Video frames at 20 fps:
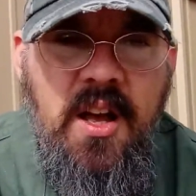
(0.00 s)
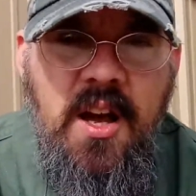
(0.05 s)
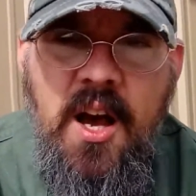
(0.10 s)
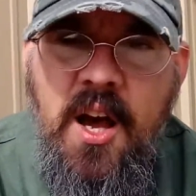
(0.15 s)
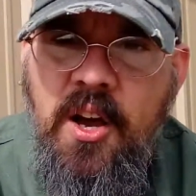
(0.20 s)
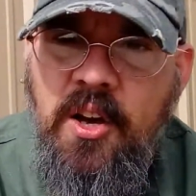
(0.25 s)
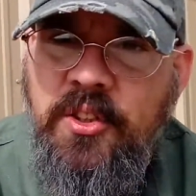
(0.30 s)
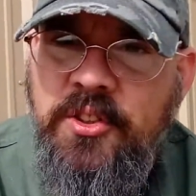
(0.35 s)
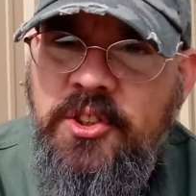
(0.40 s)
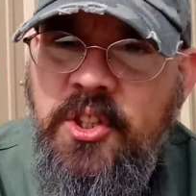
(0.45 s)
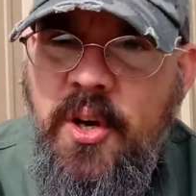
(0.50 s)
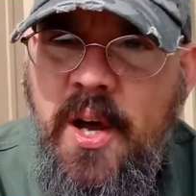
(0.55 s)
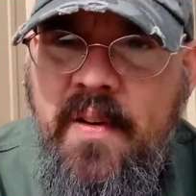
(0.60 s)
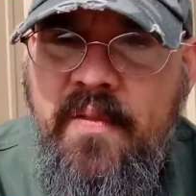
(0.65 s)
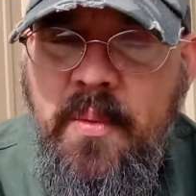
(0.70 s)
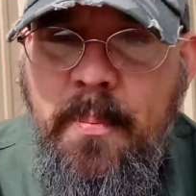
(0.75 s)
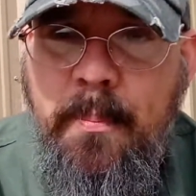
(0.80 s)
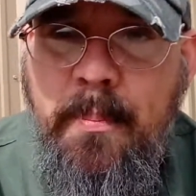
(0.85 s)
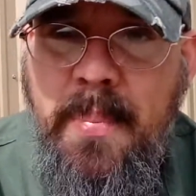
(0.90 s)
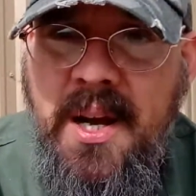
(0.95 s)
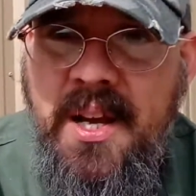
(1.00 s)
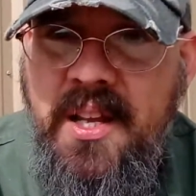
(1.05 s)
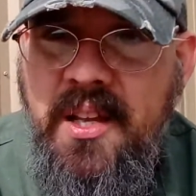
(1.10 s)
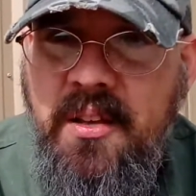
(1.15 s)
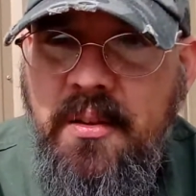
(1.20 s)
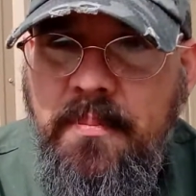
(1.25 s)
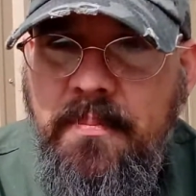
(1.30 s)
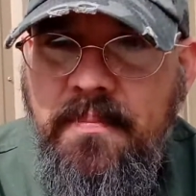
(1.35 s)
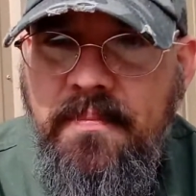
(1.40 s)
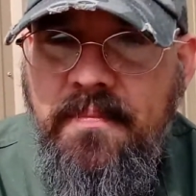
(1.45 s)
I also have a bike,
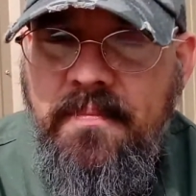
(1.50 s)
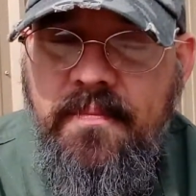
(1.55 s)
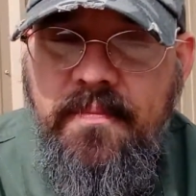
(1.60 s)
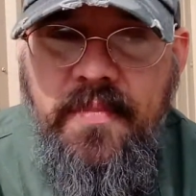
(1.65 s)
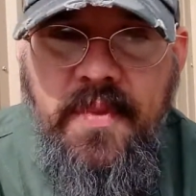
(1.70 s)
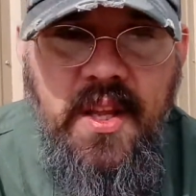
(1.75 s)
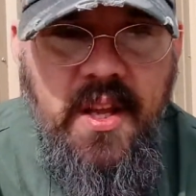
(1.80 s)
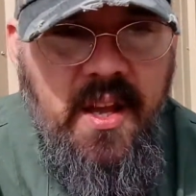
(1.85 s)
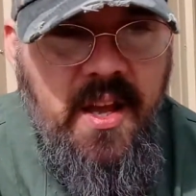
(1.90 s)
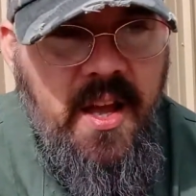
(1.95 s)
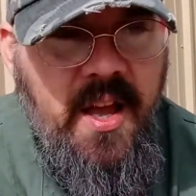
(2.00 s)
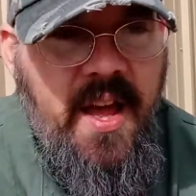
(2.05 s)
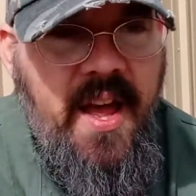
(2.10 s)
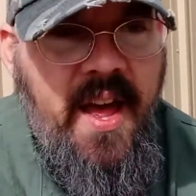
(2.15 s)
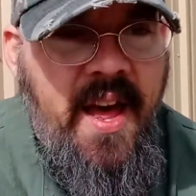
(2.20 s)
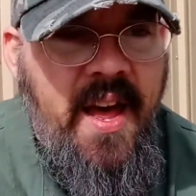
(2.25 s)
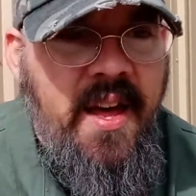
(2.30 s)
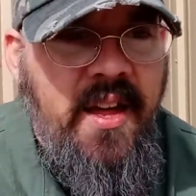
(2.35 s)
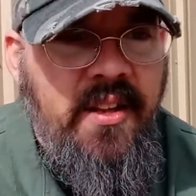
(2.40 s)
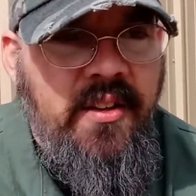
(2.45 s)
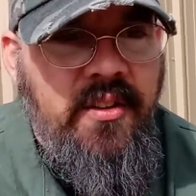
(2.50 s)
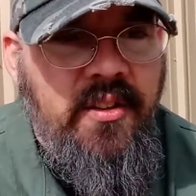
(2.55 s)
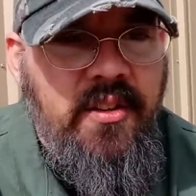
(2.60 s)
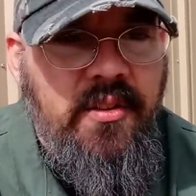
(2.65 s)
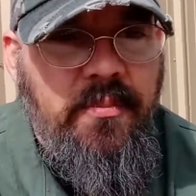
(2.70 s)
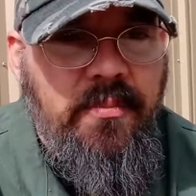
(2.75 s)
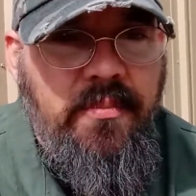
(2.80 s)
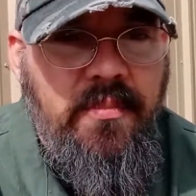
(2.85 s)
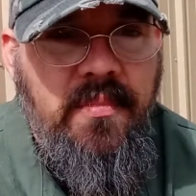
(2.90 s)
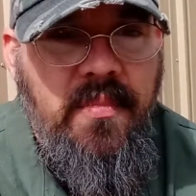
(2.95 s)
and
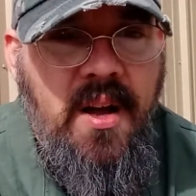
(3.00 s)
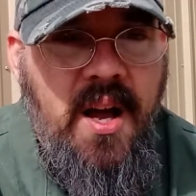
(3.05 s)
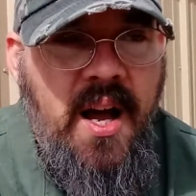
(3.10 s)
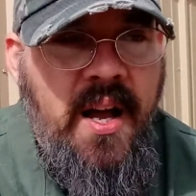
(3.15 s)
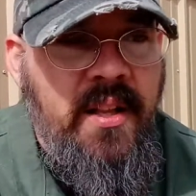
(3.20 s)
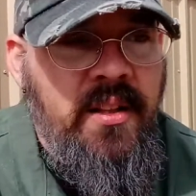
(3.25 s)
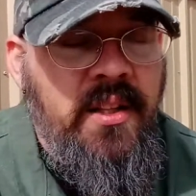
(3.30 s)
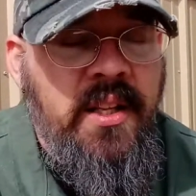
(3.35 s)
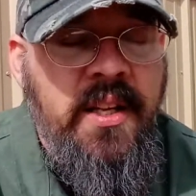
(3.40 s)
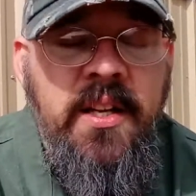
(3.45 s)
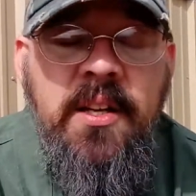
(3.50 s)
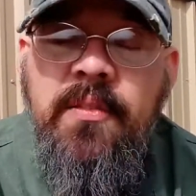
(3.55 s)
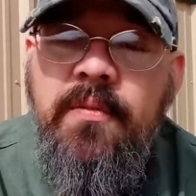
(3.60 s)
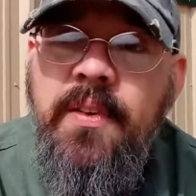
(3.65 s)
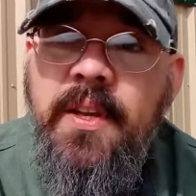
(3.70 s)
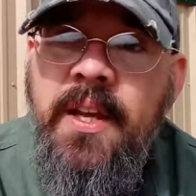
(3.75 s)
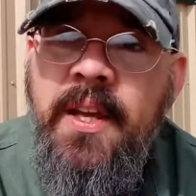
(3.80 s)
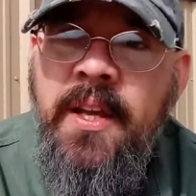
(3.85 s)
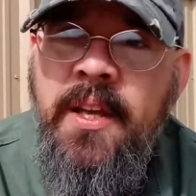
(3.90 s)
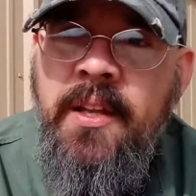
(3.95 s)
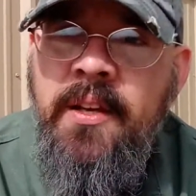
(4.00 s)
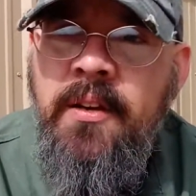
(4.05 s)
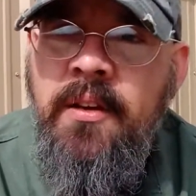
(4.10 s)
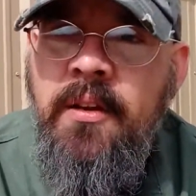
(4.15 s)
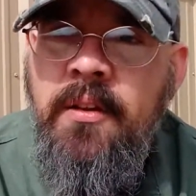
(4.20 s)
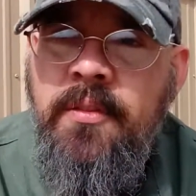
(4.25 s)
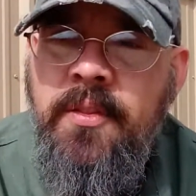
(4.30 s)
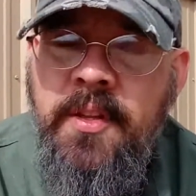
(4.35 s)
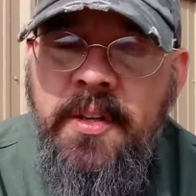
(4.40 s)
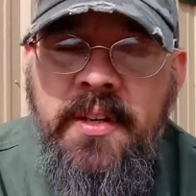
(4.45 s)
I live in
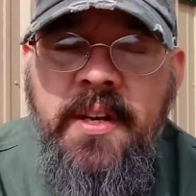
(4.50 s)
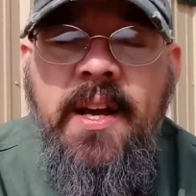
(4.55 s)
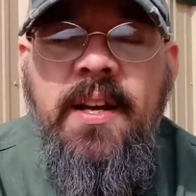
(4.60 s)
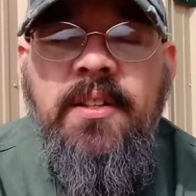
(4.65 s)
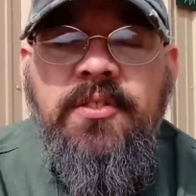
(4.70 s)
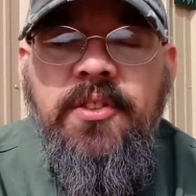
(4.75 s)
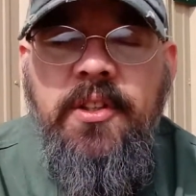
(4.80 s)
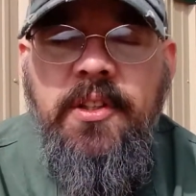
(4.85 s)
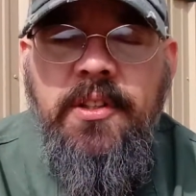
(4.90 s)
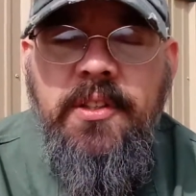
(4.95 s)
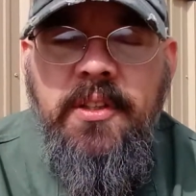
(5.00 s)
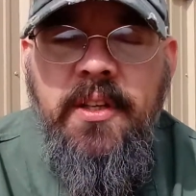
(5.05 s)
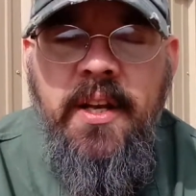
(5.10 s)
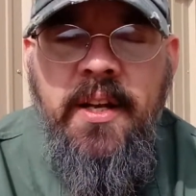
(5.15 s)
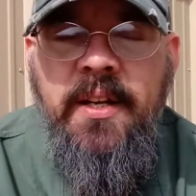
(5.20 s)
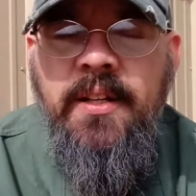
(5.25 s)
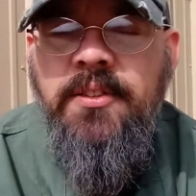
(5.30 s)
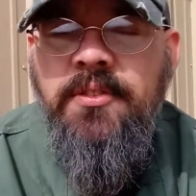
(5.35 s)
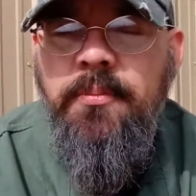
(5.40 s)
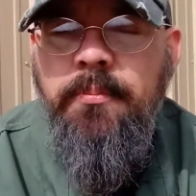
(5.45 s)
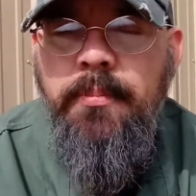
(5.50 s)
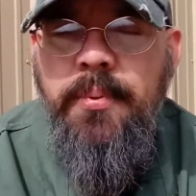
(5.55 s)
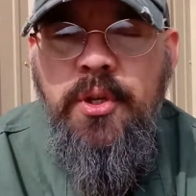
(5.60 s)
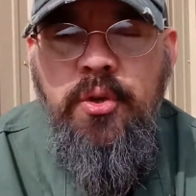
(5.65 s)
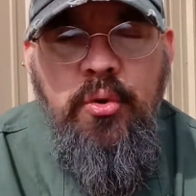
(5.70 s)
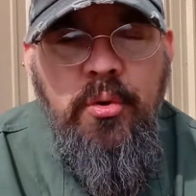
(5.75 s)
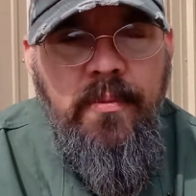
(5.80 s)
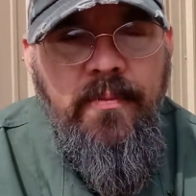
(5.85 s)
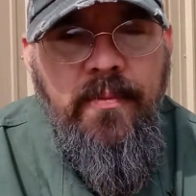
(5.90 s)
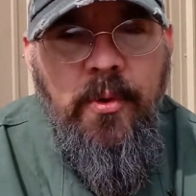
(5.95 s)
the desert, and it's
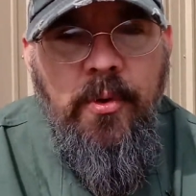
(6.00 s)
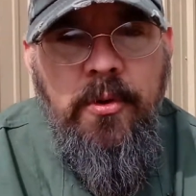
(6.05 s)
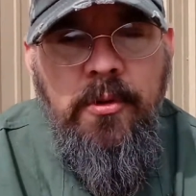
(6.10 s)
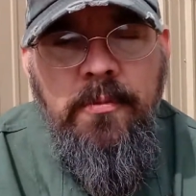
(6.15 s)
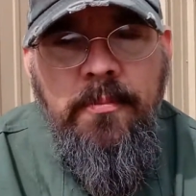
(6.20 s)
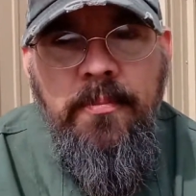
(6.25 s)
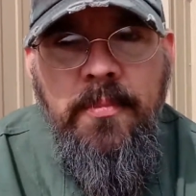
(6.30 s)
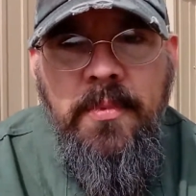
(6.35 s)
beautiful,